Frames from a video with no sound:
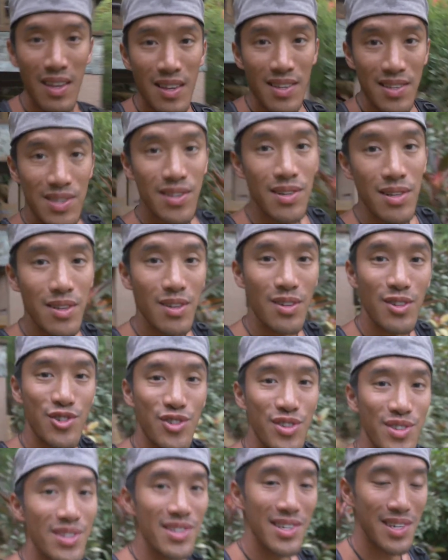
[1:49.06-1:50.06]
Still a little
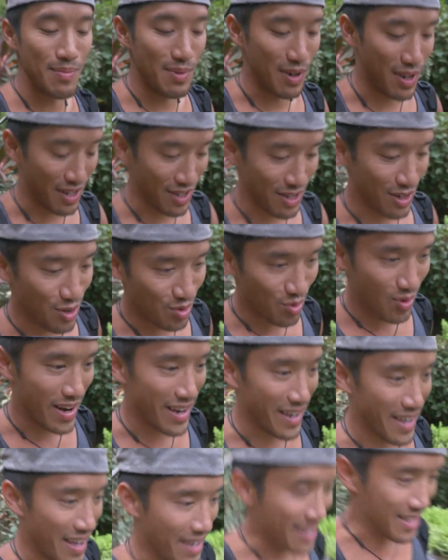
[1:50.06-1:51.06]
drizzling, but a little
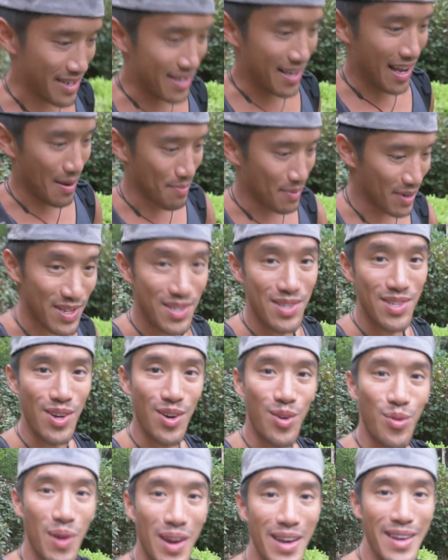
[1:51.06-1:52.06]
rain can't stop us.
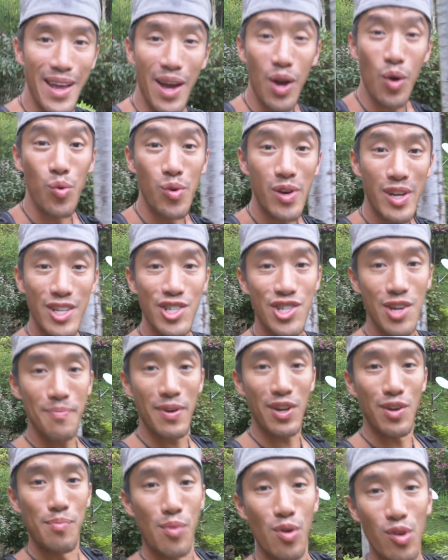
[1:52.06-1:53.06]
So right now we're gonna jump
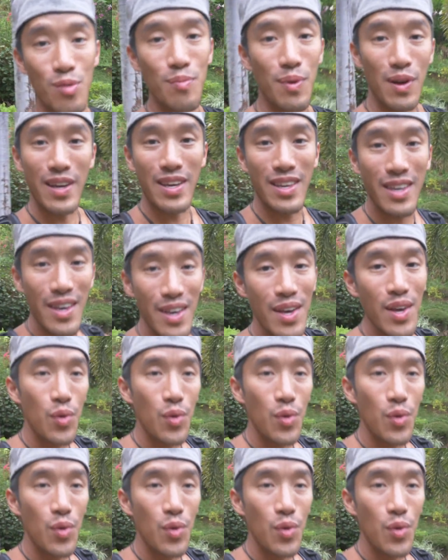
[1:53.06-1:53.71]
on a motorbike.